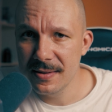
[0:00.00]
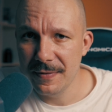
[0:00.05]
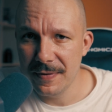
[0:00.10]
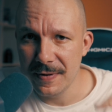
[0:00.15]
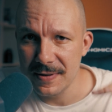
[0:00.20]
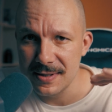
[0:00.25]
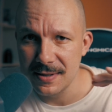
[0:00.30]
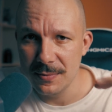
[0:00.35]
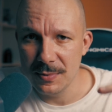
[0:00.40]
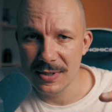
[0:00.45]

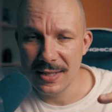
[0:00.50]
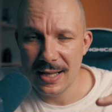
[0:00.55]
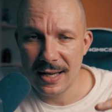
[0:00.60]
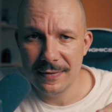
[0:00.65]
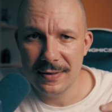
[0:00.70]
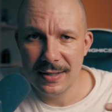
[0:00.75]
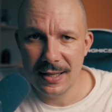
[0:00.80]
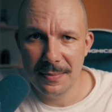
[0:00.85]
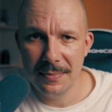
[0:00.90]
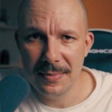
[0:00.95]
First it was
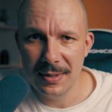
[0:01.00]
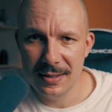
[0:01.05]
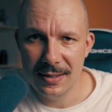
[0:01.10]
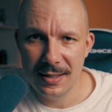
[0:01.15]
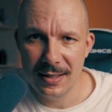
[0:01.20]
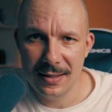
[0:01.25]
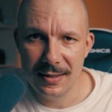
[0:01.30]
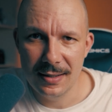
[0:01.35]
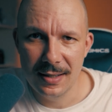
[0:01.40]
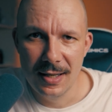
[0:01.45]
lifetime, but
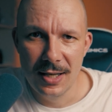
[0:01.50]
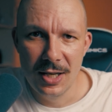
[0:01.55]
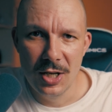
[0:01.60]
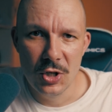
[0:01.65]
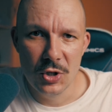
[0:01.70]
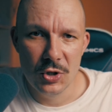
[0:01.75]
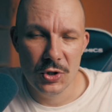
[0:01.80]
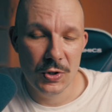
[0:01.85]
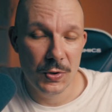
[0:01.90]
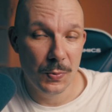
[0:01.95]
then
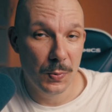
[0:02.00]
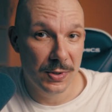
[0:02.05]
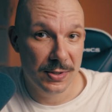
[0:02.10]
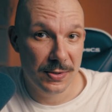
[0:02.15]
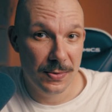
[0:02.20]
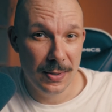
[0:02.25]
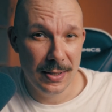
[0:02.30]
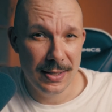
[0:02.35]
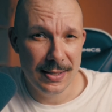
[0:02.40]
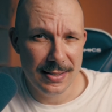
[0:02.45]
she
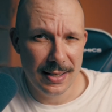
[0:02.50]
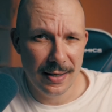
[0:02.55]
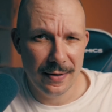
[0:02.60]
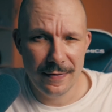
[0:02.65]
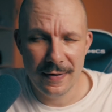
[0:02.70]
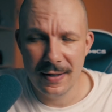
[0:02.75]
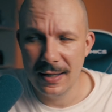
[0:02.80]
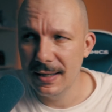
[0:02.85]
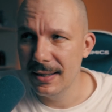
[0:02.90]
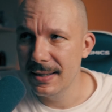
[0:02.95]
was released, I
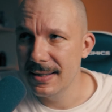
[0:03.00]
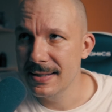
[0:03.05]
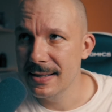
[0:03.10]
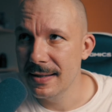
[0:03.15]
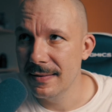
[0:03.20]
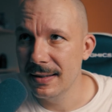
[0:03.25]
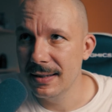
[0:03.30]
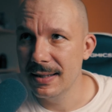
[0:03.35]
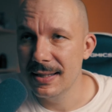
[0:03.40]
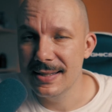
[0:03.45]
think, in
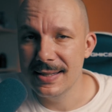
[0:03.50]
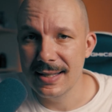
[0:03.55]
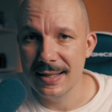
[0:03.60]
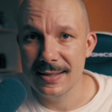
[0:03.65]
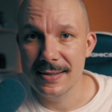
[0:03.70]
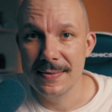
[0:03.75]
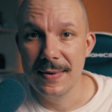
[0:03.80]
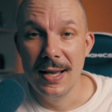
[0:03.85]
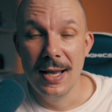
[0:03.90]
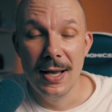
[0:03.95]

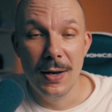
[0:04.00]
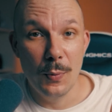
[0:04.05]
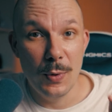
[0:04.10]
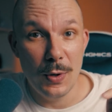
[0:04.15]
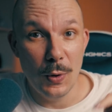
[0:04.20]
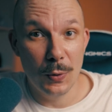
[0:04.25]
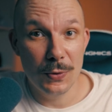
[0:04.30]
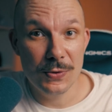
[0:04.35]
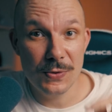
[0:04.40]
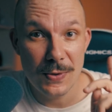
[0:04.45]
76.
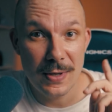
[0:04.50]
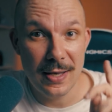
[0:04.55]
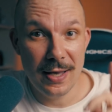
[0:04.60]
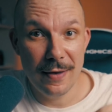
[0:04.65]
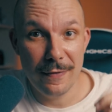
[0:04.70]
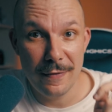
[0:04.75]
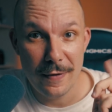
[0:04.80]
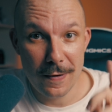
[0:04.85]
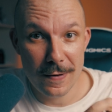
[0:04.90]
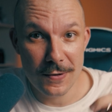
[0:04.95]
We also
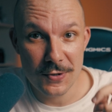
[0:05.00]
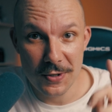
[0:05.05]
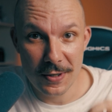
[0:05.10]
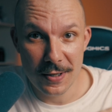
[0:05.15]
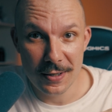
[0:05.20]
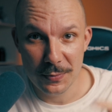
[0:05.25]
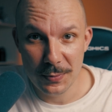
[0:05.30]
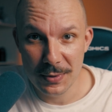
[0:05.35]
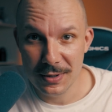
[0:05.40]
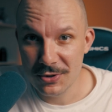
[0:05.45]
have her
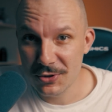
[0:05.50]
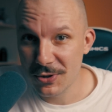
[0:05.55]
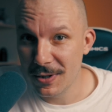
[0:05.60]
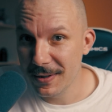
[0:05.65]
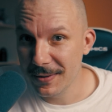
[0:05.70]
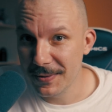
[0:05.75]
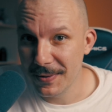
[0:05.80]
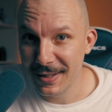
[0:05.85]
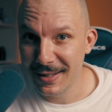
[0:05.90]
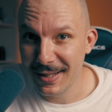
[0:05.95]
chart with
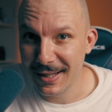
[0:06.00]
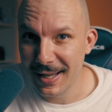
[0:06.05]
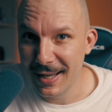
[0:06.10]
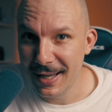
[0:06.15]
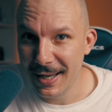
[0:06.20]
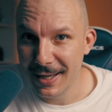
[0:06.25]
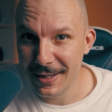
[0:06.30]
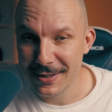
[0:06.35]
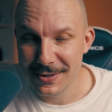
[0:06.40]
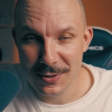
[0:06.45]
chart rating
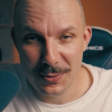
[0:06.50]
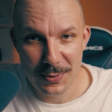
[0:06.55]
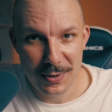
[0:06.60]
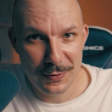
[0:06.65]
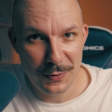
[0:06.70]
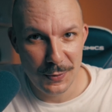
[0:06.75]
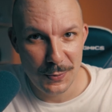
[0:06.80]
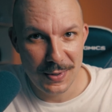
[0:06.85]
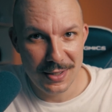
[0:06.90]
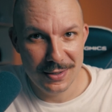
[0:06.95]
AA. So
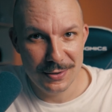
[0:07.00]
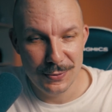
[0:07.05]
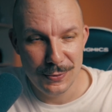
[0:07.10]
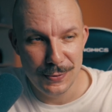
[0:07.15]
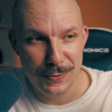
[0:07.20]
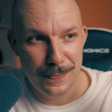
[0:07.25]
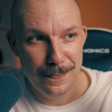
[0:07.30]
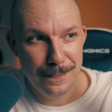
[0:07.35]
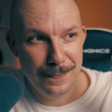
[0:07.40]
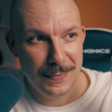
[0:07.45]
if you want
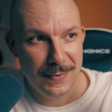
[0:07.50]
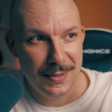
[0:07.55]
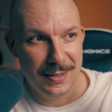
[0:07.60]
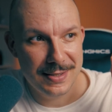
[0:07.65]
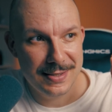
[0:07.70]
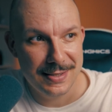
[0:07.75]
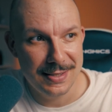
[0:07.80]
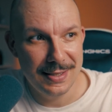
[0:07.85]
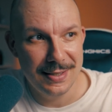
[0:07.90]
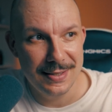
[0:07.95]
to
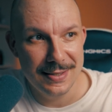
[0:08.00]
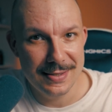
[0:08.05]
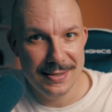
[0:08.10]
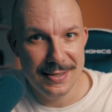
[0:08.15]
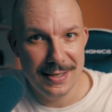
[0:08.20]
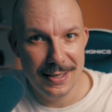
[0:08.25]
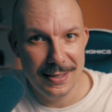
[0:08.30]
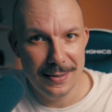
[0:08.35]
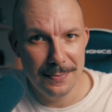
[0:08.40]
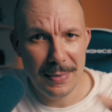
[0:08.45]
see this,
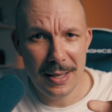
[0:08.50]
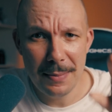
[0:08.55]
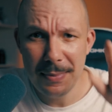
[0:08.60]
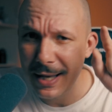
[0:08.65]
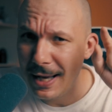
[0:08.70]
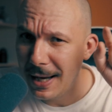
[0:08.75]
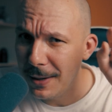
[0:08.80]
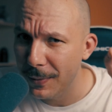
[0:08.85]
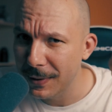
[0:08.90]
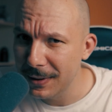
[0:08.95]
then
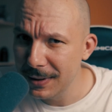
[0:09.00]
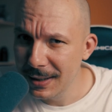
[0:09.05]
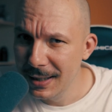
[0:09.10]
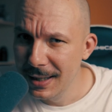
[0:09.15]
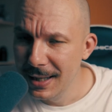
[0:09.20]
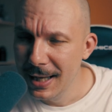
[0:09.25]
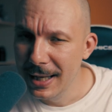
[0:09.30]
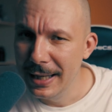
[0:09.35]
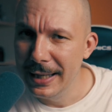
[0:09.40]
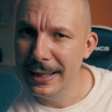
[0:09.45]
maybe I will
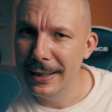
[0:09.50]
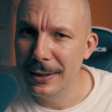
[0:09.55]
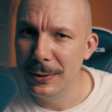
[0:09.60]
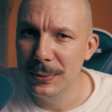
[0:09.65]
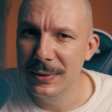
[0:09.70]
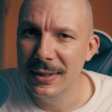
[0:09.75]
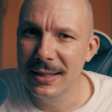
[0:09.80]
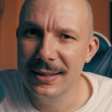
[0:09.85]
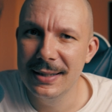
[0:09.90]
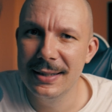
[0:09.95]

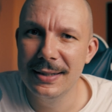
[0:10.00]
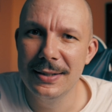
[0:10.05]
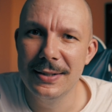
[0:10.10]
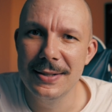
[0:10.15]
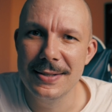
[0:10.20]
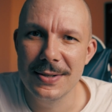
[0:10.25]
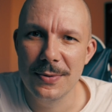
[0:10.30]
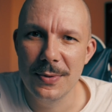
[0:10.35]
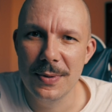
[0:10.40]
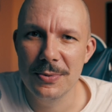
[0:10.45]
include that in the
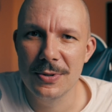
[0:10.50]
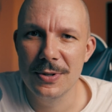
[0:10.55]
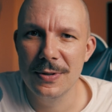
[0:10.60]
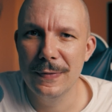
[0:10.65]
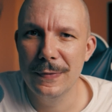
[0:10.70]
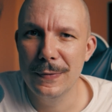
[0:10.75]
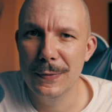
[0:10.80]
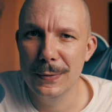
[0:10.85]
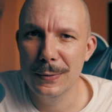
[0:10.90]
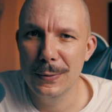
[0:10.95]
description
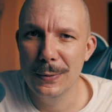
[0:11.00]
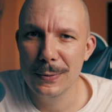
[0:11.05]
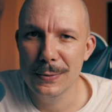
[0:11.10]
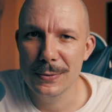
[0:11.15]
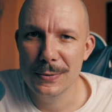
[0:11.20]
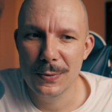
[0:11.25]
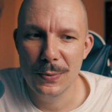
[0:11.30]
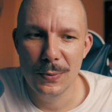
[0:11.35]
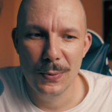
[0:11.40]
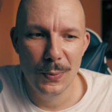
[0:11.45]
for
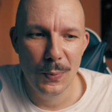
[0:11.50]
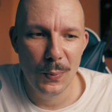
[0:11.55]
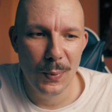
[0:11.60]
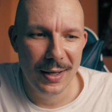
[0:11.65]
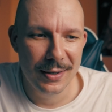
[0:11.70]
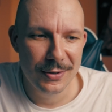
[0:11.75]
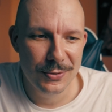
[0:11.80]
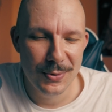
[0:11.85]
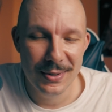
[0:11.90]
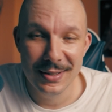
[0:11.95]
those who
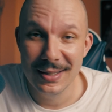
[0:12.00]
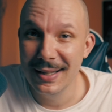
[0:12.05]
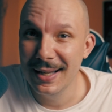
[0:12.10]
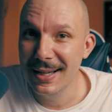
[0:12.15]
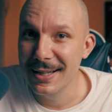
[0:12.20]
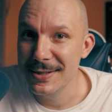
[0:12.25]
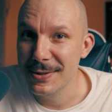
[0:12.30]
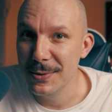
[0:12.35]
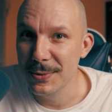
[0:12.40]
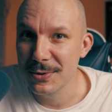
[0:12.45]
want to
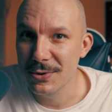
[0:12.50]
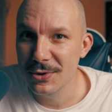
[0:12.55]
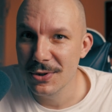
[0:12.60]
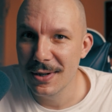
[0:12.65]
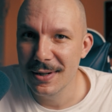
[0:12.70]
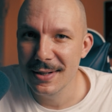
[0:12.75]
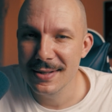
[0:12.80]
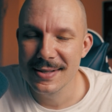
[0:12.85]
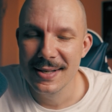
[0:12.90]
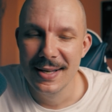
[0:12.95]
analyze those
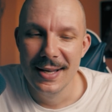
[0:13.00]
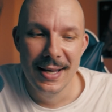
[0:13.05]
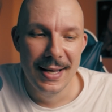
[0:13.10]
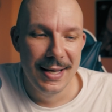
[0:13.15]
charts.